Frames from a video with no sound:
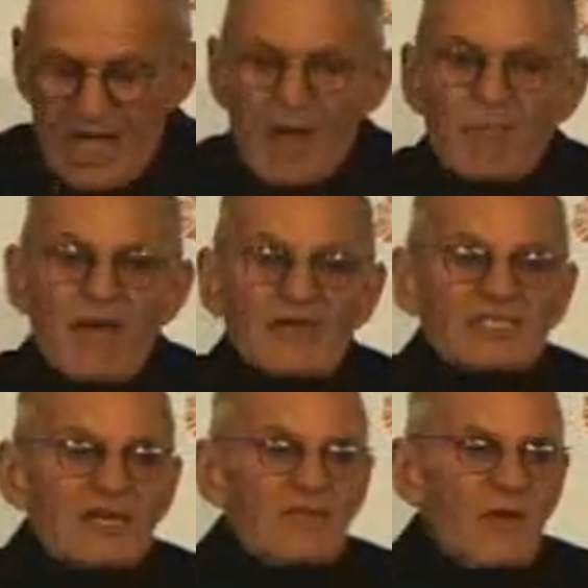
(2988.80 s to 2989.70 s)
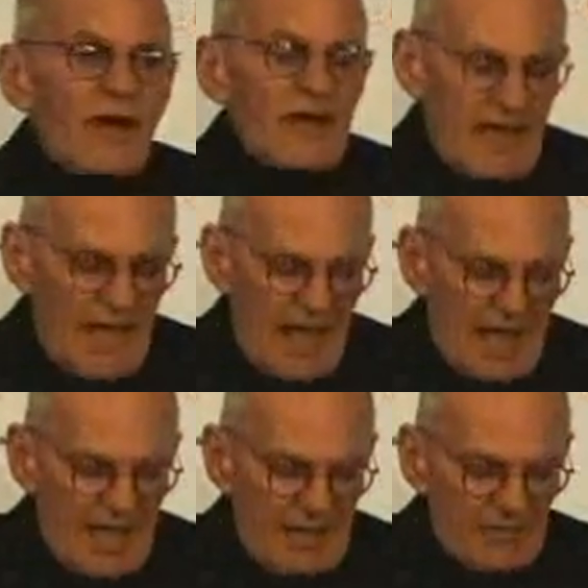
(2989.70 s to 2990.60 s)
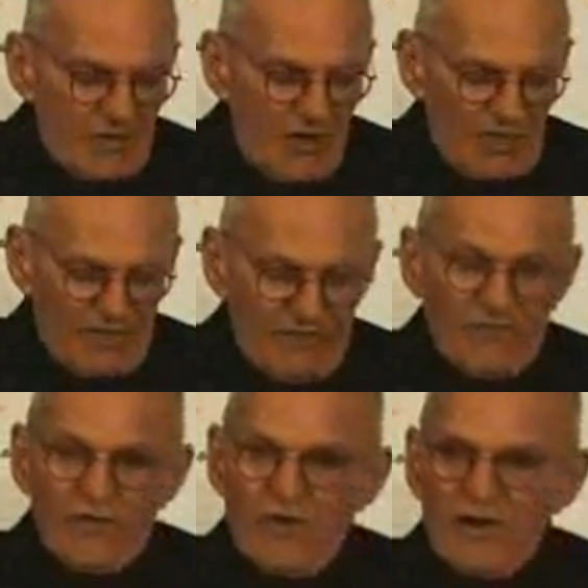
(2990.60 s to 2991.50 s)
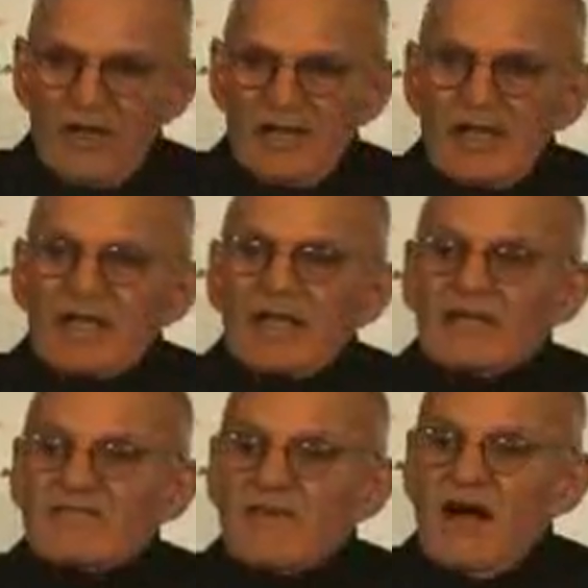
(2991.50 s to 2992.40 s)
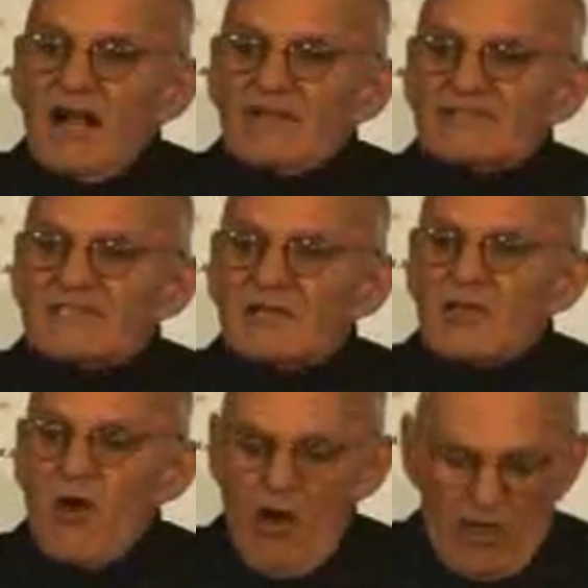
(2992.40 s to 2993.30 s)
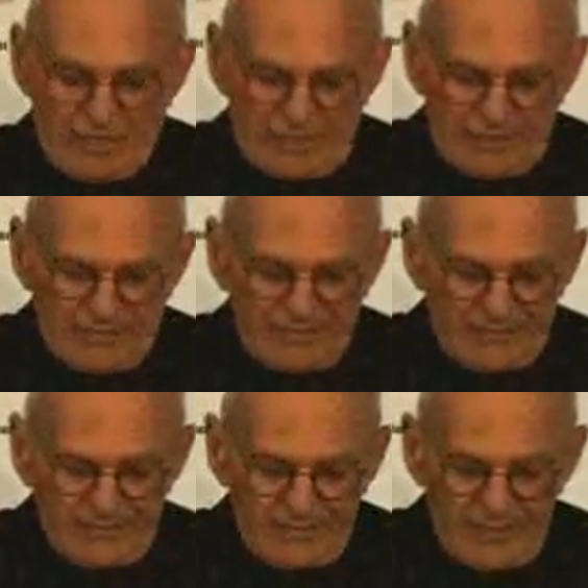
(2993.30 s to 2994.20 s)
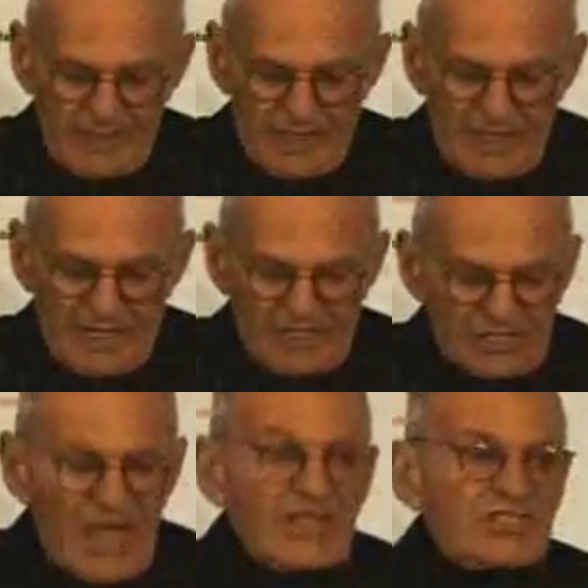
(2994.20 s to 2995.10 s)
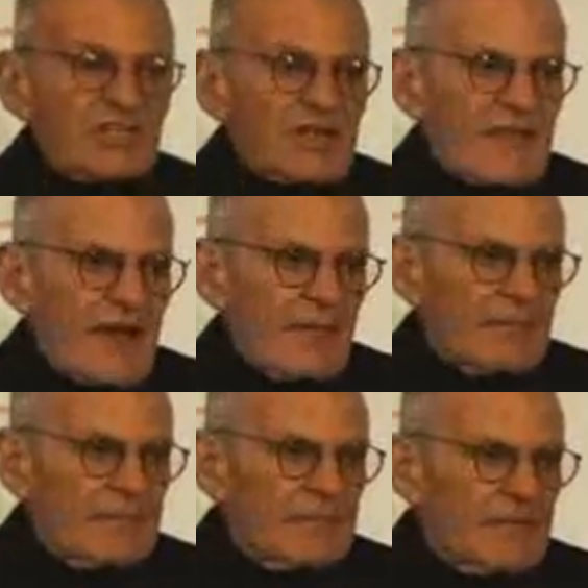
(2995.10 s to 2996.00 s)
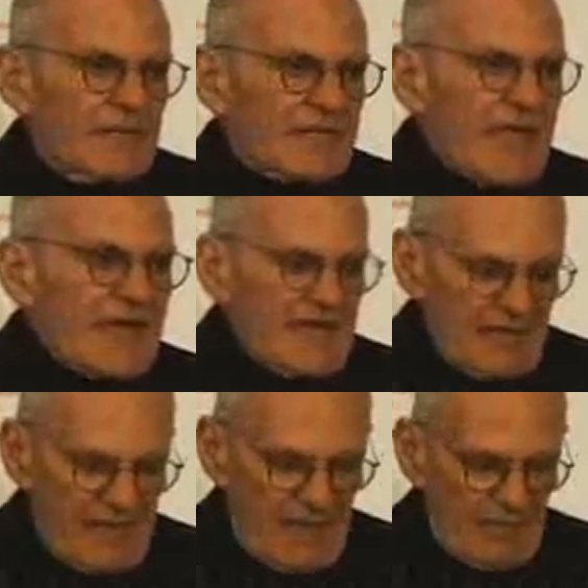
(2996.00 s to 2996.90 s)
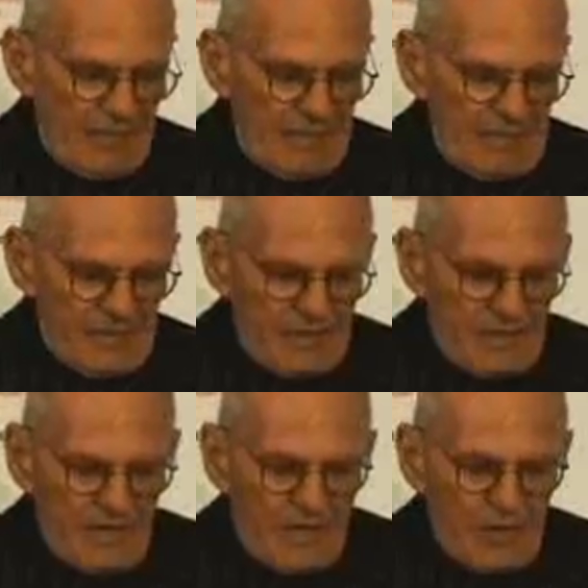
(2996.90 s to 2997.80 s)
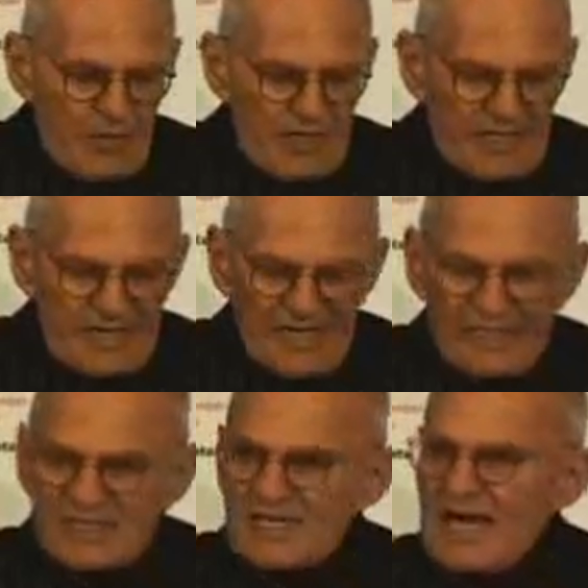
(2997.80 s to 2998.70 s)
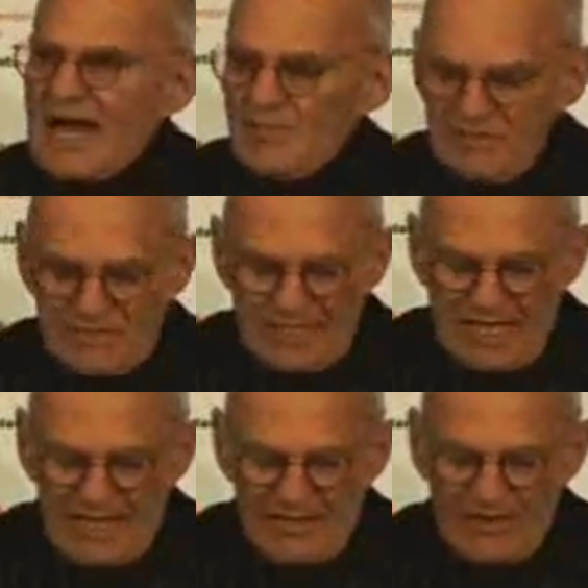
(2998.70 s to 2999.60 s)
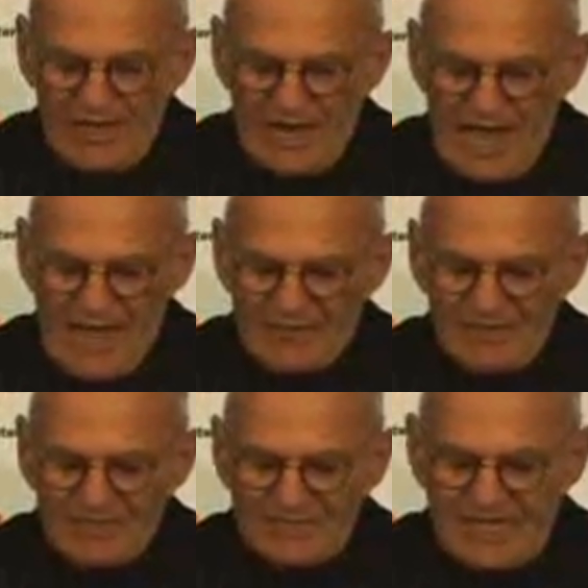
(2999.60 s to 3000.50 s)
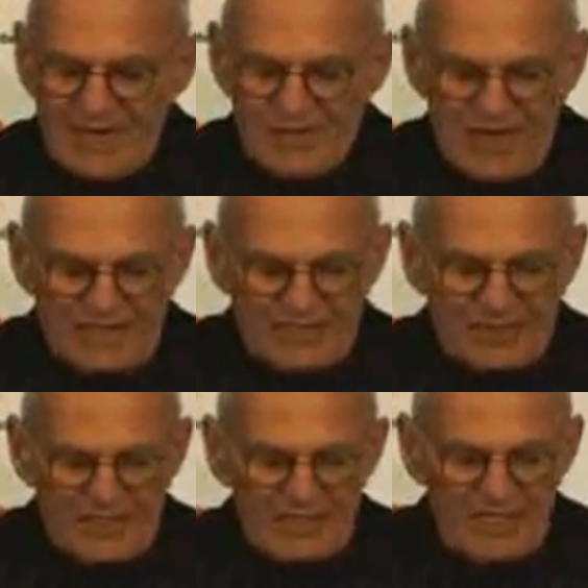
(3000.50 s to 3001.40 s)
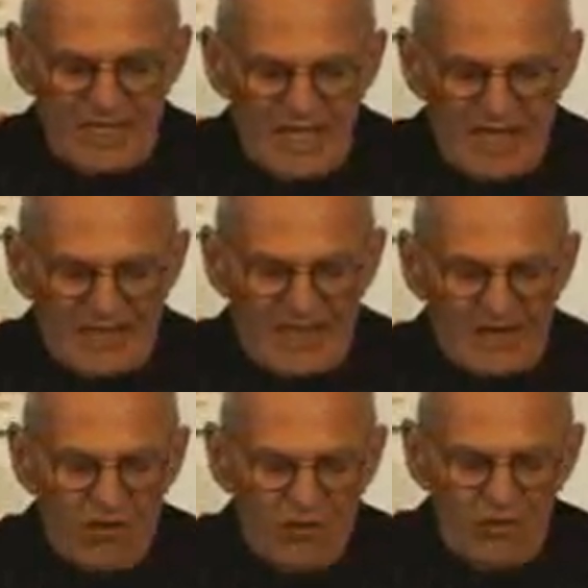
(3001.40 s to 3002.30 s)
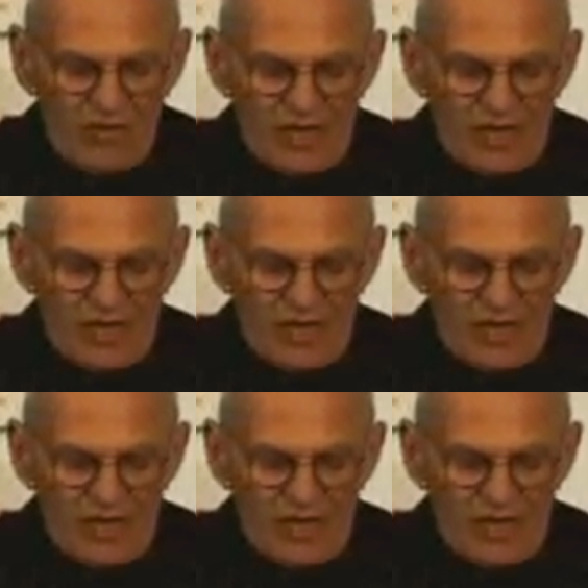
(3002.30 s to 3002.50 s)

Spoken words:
Much of what I am calling for involves laws, changing them, getting them. We need to cobble together an omnibus gay rights bill and then hold